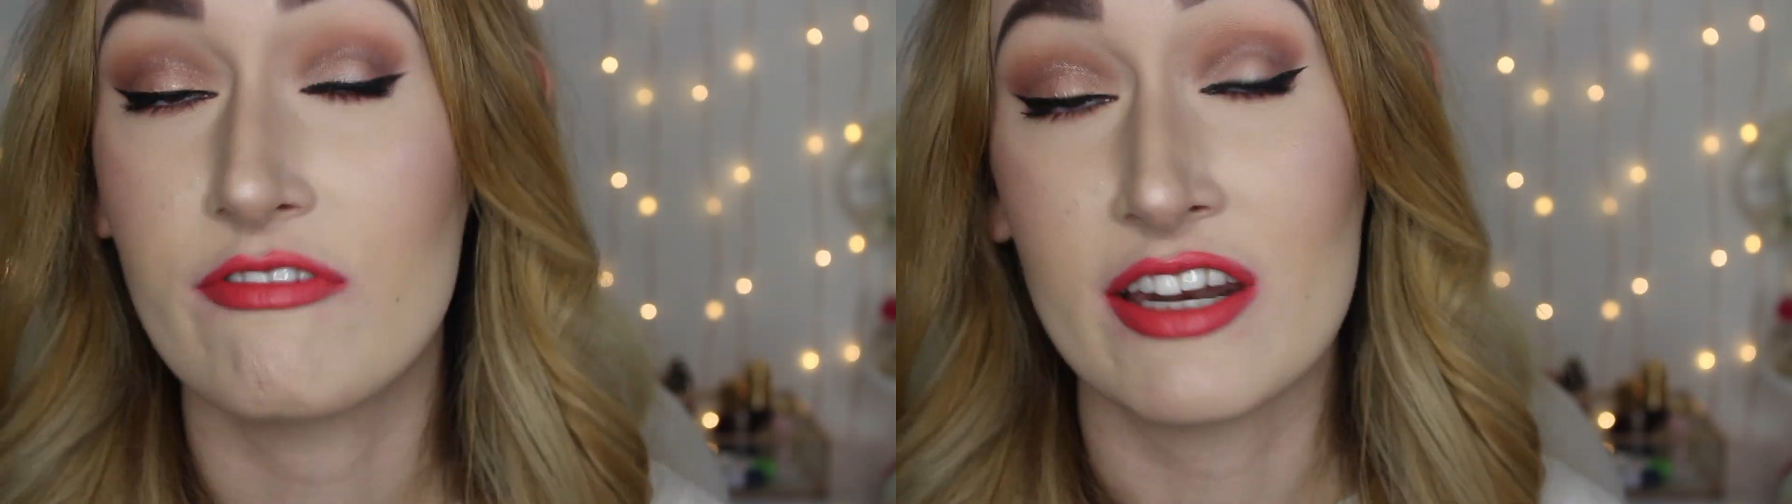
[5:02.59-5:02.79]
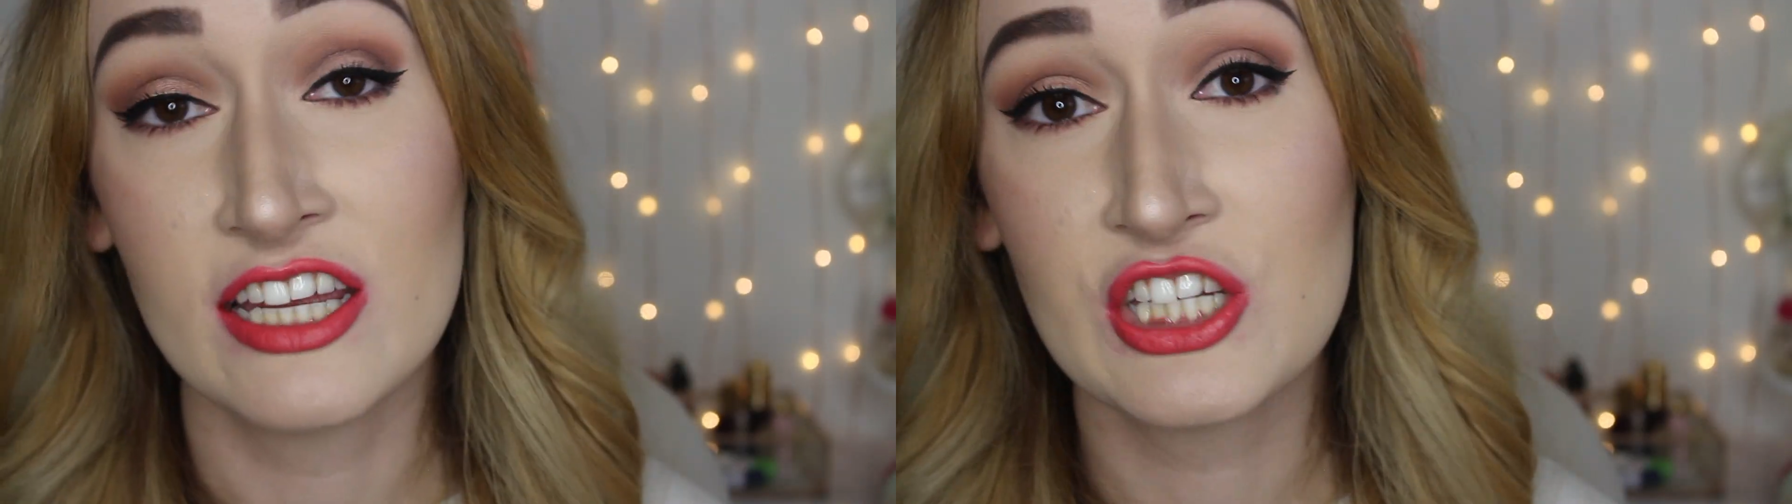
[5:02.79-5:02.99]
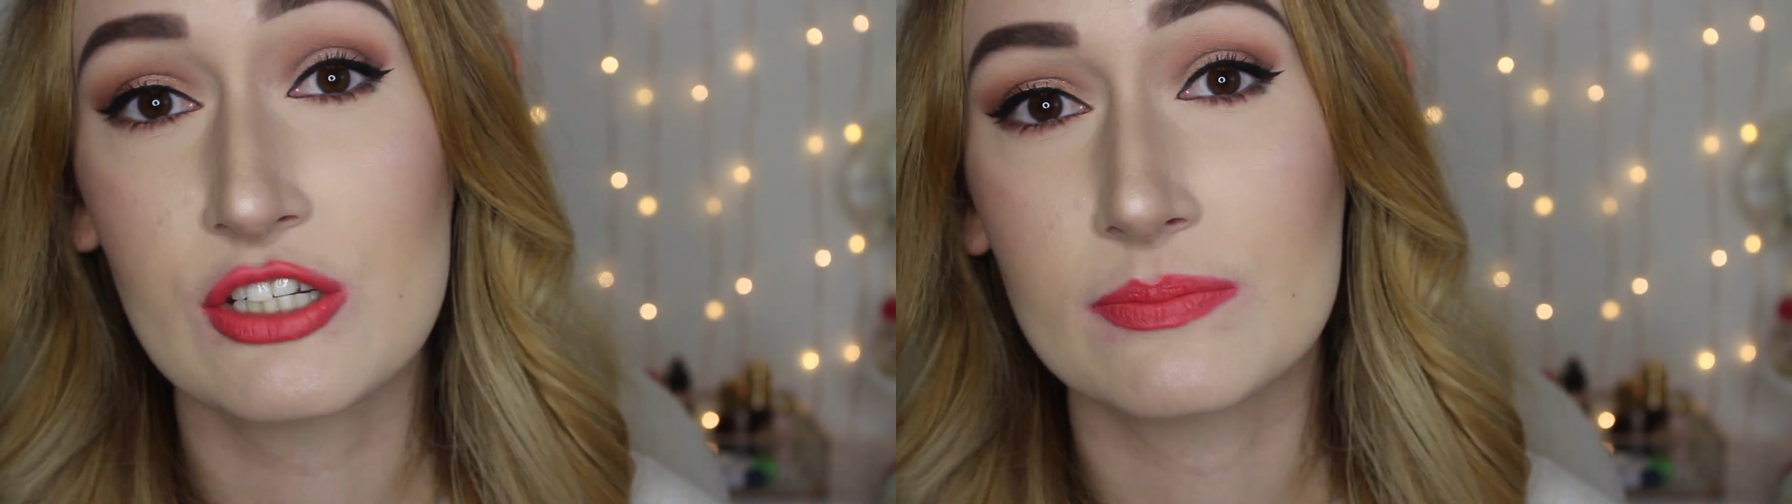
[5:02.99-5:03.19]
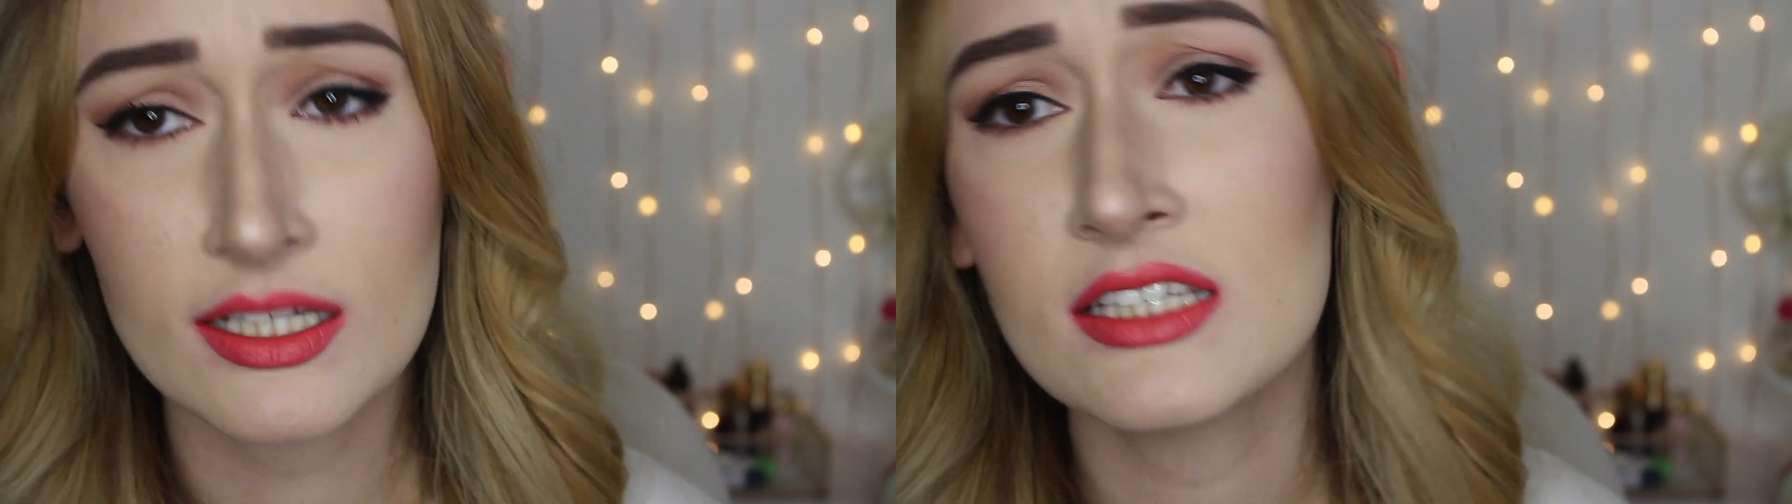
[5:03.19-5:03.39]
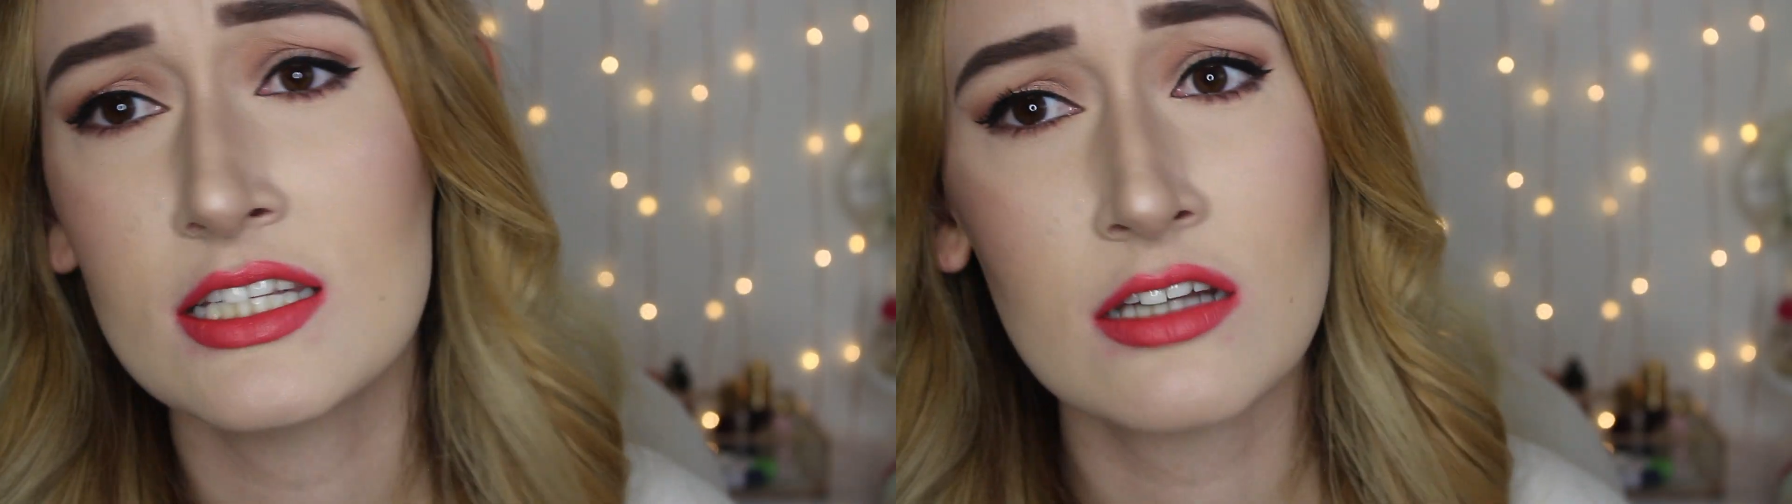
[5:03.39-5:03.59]
finish.
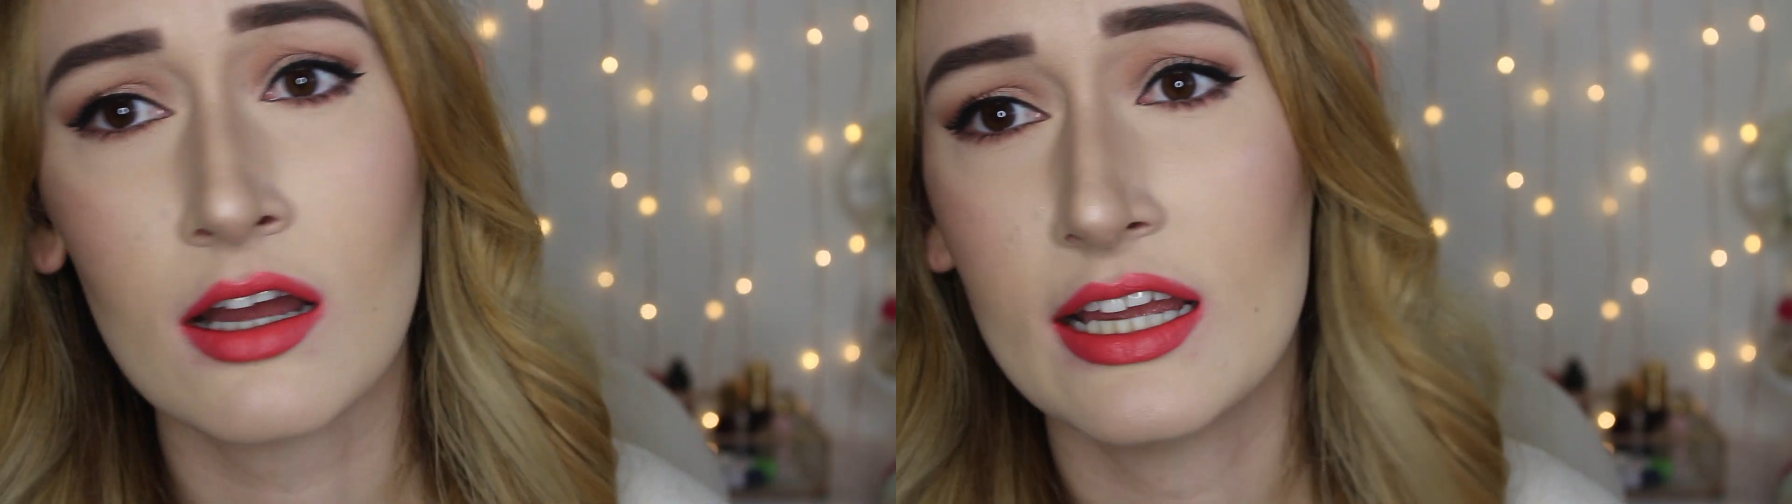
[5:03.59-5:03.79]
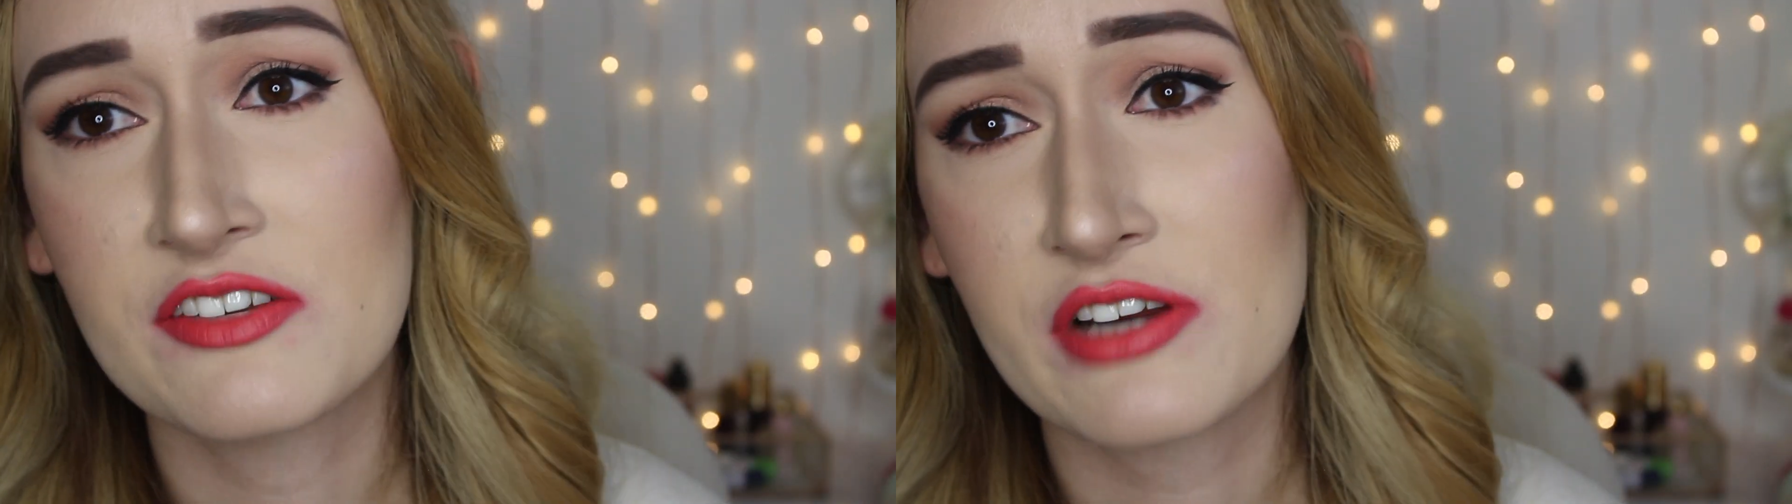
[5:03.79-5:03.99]
This is not a